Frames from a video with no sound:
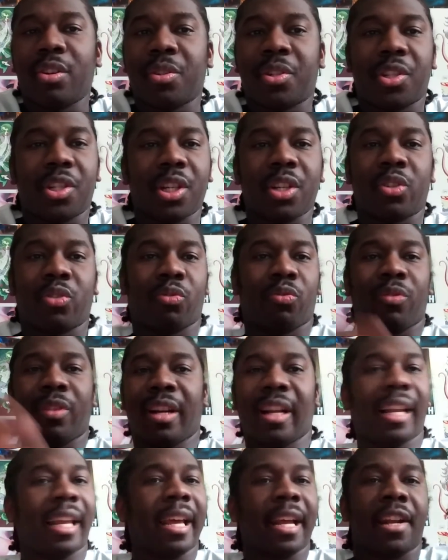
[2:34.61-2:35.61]
is just
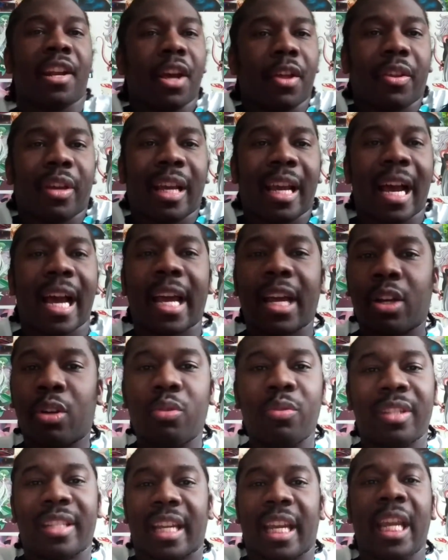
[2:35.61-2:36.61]
really another guy
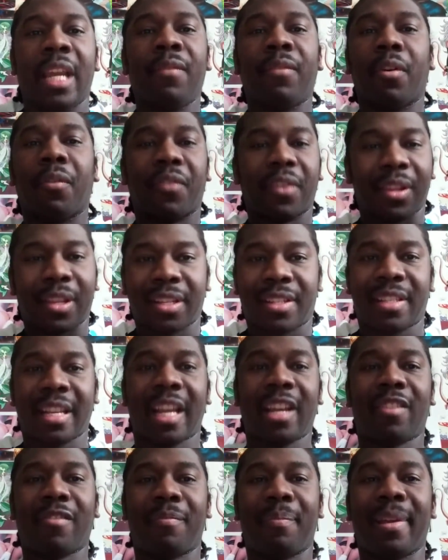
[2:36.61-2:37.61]
who's evil for the
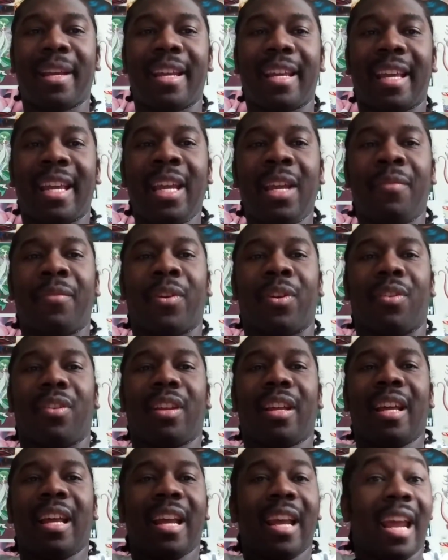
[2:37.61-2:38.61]
sake of being
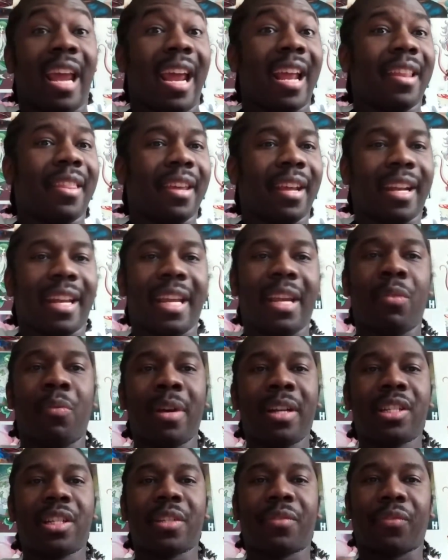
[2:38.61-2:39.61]
evil, and then he
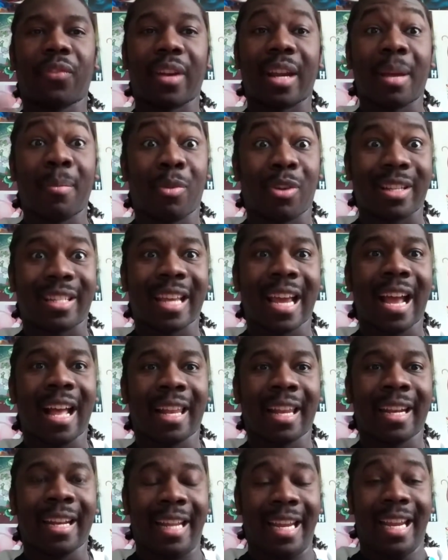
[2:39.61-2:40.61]
wishes for
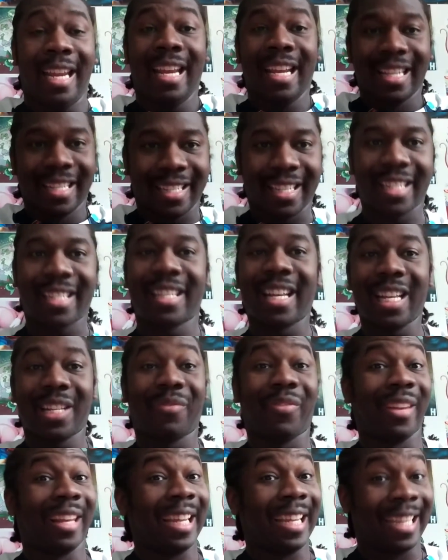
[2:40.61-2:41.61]
immortality,
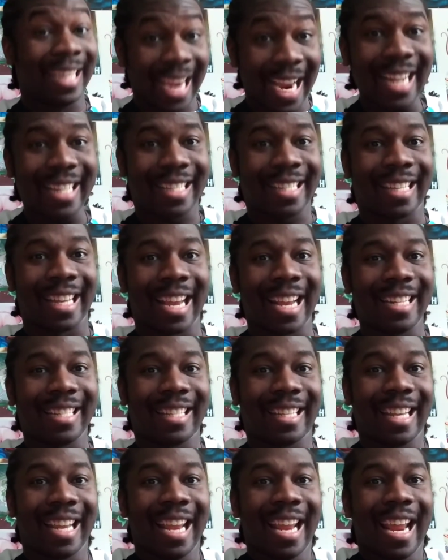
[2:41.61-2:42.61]
successfully gets
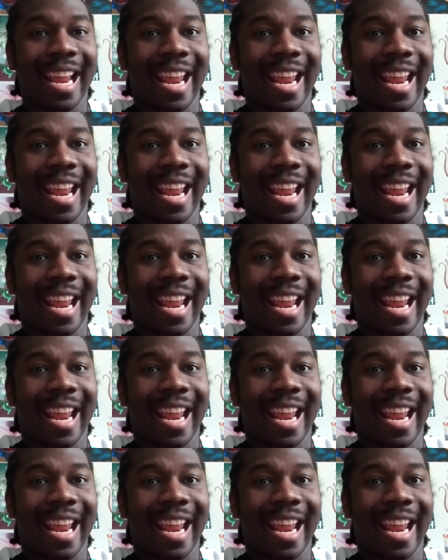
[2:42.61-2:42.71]
it,